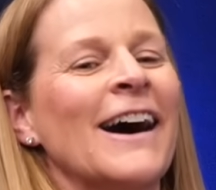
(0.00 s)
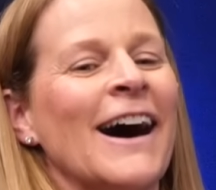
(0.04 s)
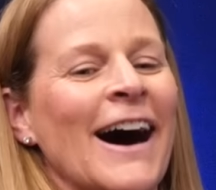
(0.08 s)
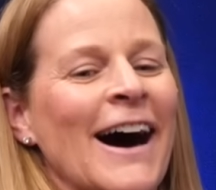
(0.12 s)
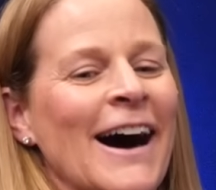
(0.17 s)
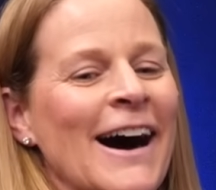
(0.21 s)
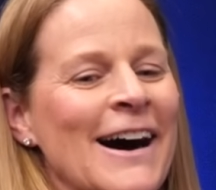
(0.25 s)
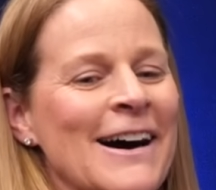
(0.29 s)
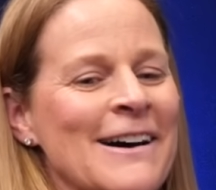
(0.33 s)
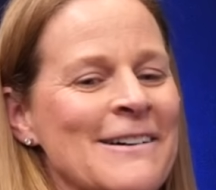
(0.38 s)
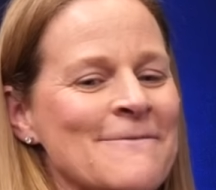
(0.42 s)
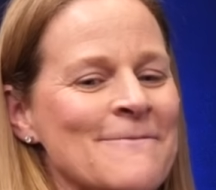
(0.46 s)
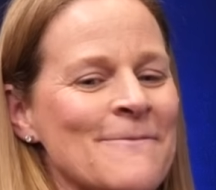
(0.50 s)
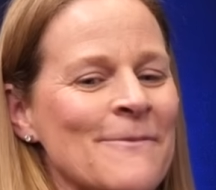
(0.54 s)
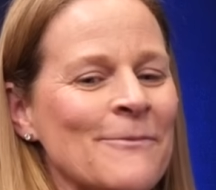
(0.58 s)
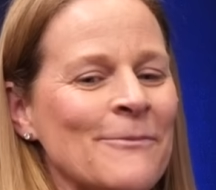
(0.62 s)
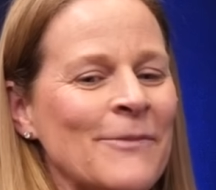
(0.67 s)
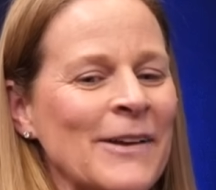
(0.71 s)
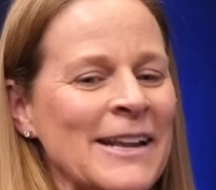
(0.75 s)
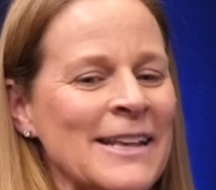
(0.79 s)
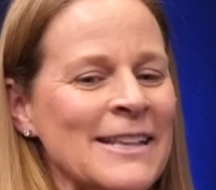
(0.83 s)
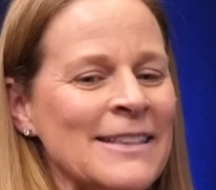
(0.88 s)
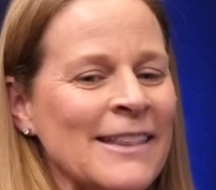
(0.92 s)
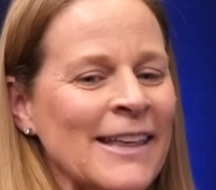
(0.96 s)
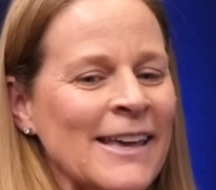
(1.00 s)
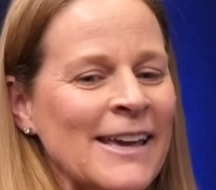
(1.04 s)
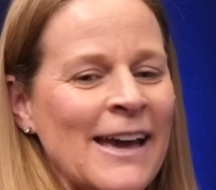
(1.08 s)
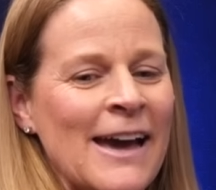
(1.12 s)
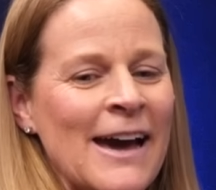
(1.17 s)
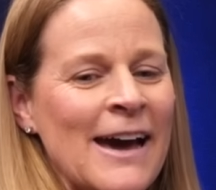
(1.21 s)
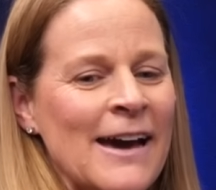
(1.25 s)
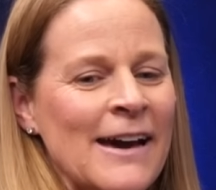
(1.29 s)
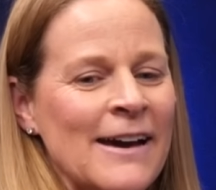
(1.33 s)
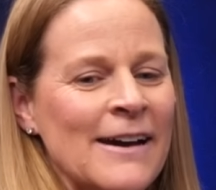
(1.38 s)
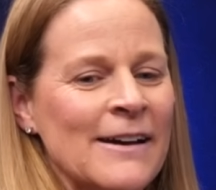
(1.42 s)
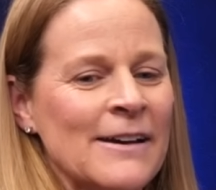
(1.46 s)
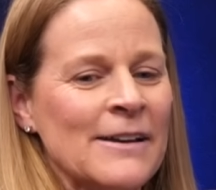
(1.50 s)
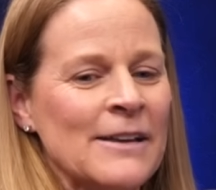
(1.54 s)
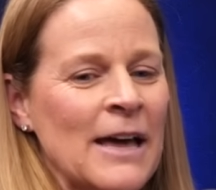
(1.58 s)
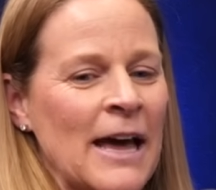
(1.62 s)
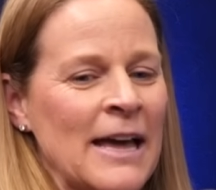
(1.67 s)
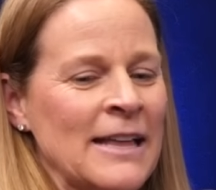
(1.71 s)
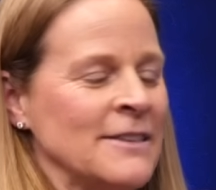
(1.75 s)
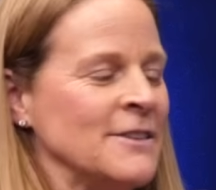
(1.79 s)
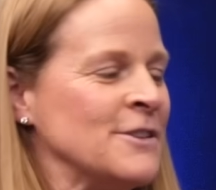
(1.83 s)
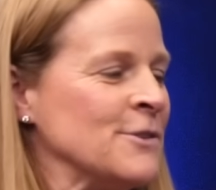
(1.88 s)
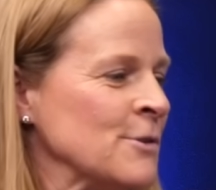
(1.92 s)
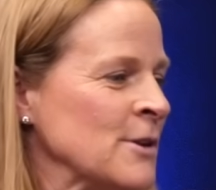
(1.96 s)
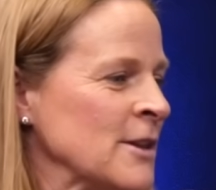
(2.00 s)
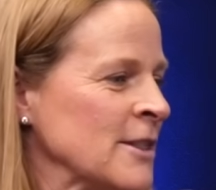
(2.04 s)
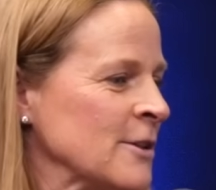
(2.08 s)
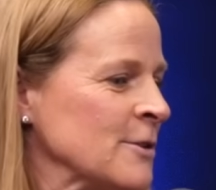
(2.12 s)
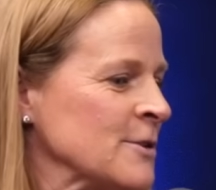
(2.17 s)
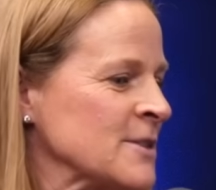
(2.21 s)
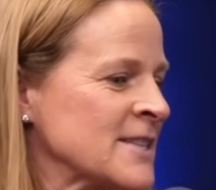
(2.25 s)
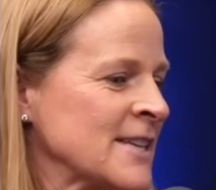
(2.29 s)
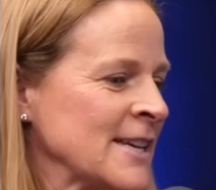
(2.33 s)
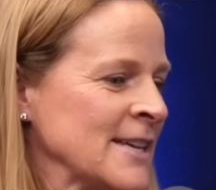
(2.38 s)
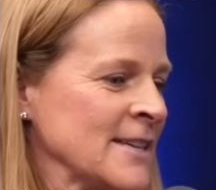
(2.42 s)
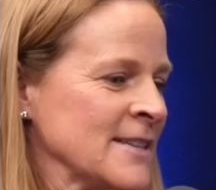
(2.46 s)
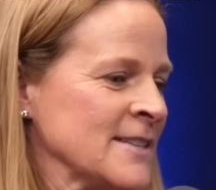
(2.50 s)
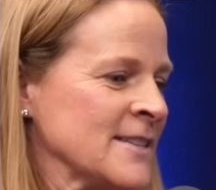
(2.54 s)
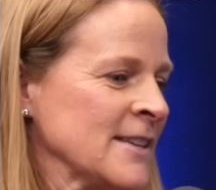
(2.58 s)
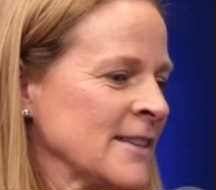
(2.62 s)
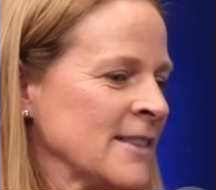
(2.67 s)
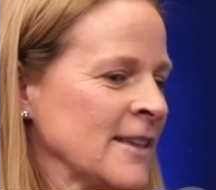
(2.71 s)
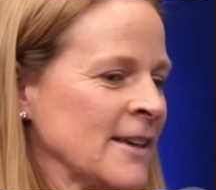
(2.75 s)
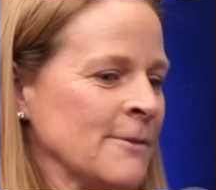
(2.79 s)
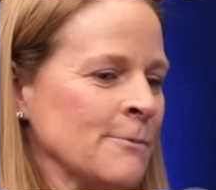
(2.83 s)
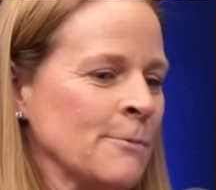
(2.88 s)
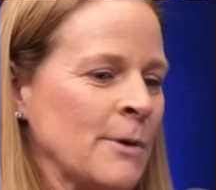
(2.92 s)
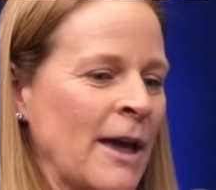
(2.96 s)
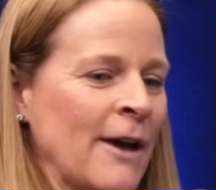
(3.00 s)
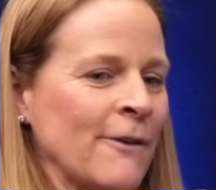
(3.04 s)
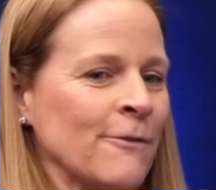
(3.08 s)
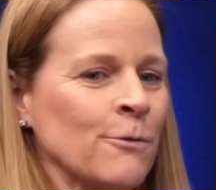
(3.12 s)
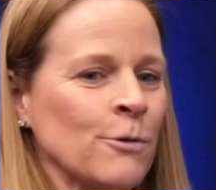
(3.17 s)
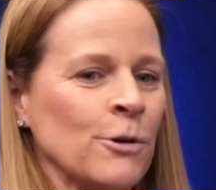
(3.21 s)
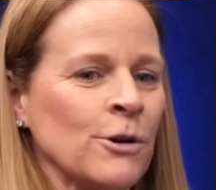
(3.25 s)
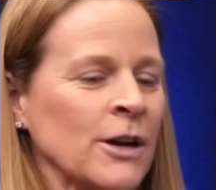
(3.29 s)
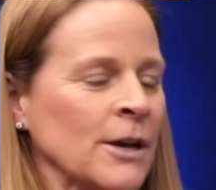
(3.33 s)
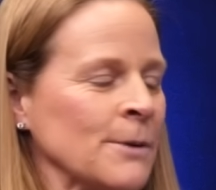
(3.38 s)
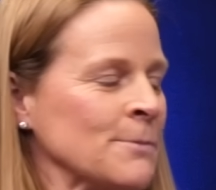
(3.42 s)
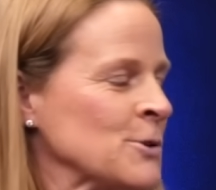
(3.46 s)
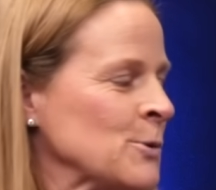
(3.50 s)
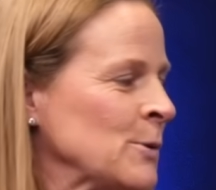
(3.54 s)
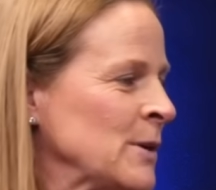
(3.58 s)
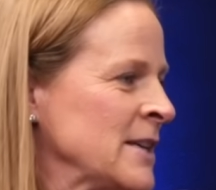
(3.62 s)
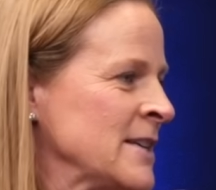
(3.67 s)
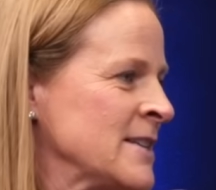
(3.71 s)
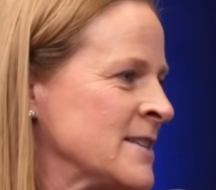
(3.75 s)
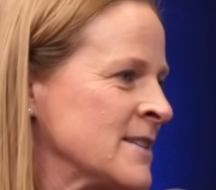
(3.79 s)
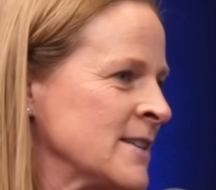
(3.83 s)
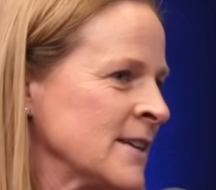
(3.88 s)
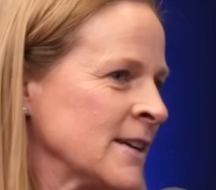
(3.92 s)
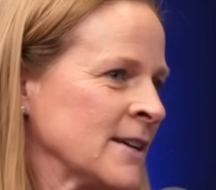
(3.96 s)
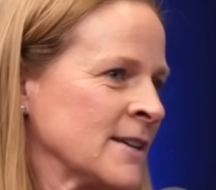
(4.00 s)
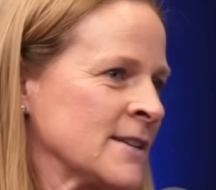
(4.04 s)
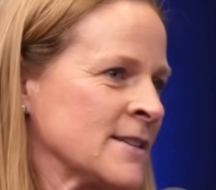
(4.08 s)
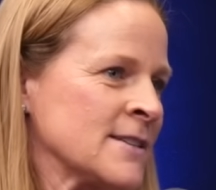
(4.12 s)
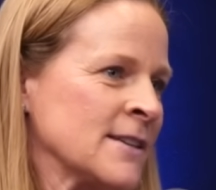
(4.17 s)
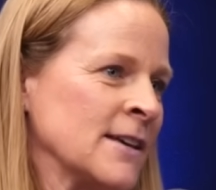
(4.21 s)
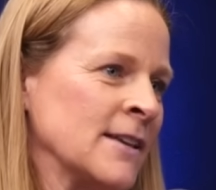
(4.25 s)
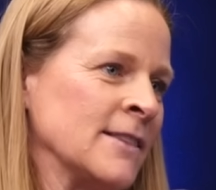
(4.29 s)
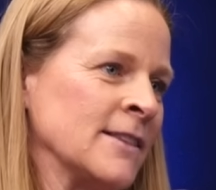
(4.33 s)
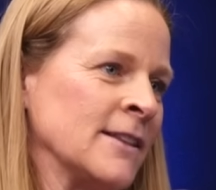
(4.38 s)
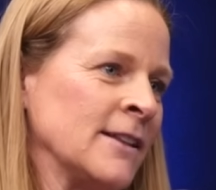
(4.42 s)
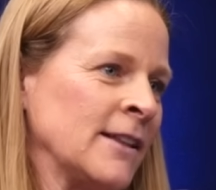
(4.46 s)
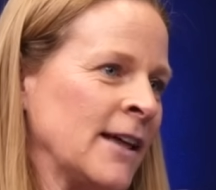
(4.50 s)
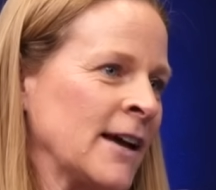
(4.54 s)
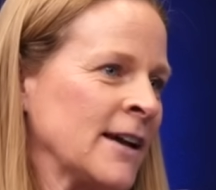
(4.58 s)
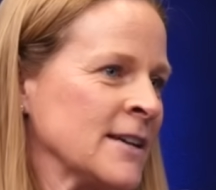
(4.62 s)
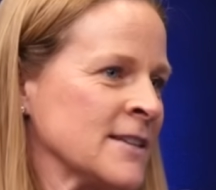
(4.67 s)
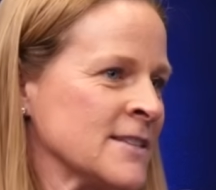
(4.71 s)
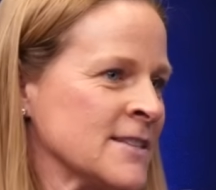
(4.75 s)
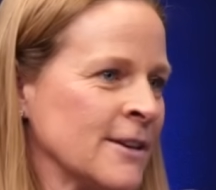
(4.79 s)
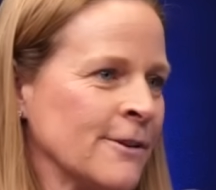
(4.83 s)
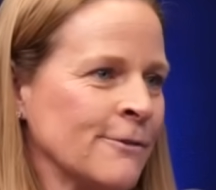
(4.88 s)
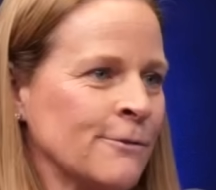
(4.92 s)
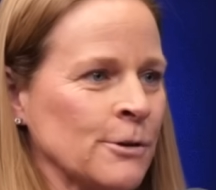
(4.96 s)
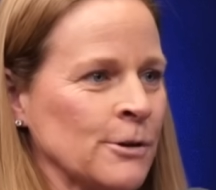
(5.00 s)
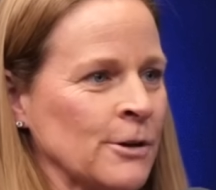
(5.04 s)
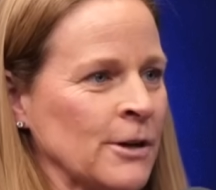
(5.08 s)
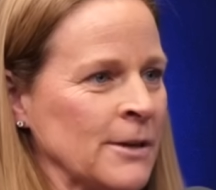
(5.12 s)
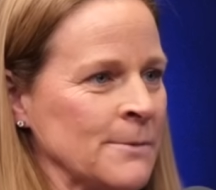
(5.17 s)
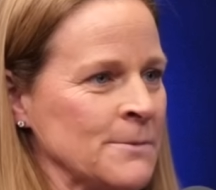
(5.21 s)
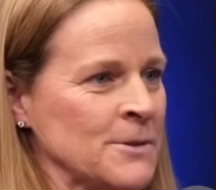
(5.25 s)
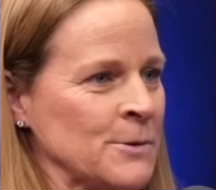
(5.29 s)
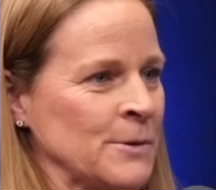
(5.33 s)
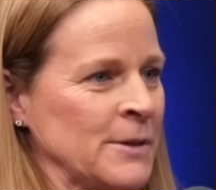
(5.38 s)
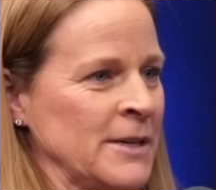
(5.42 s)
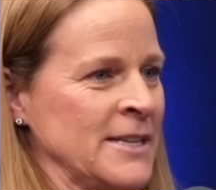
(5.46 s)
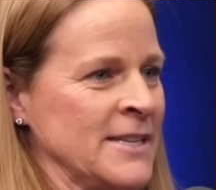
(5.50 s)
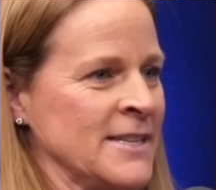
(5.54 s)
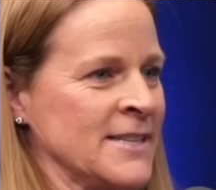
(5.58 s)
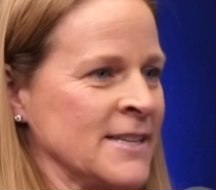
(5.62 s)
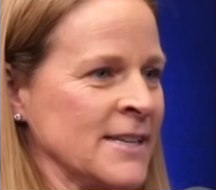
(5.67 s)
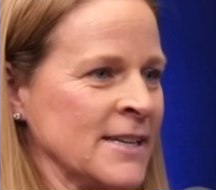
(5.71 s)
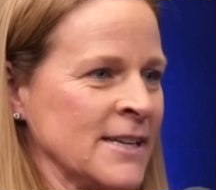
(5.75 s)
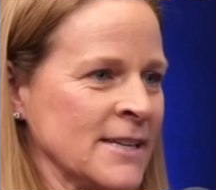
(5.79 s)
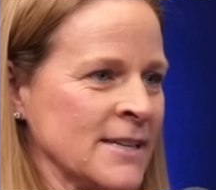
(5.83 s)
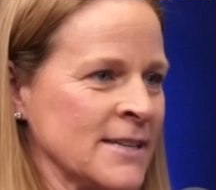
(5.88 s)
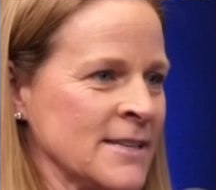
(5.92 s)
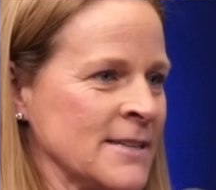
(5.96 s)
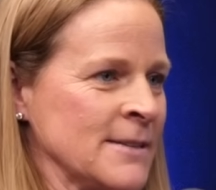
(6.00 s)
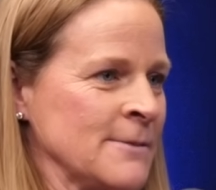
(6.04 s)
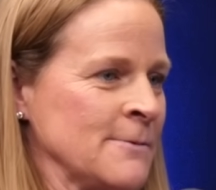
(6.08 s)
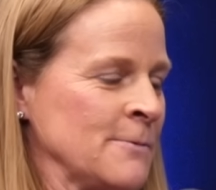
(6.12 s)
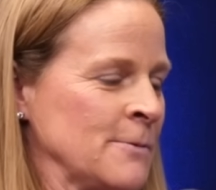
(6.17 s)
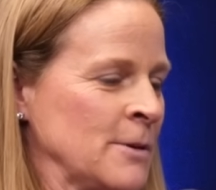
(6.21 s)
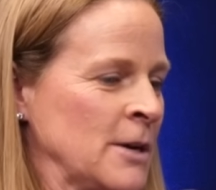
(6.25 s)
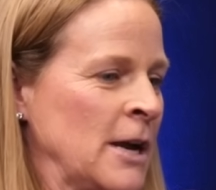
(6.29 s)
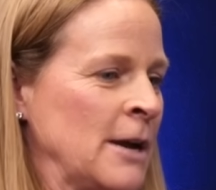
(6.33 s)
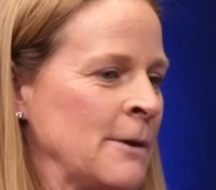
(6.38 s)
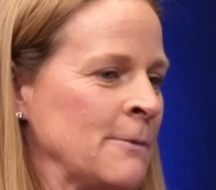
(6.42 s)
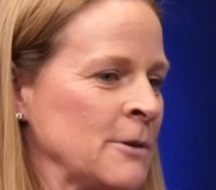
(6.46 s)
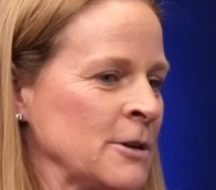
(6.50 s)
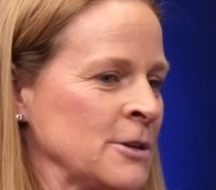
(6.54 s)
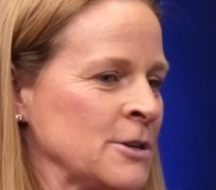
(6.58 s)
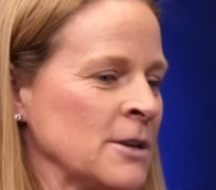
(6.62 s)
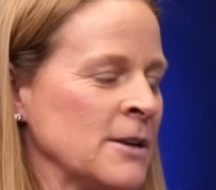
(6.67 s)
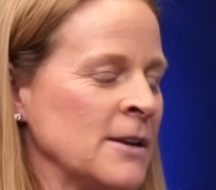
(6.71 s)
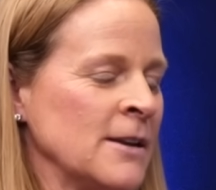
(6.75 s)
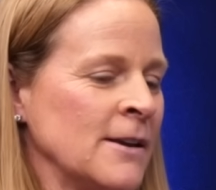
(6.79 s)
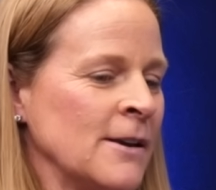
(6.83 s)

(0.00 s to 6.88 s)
But it and doing those things, and then we have World Cup 26 and the legacy of World Cup 26, and we're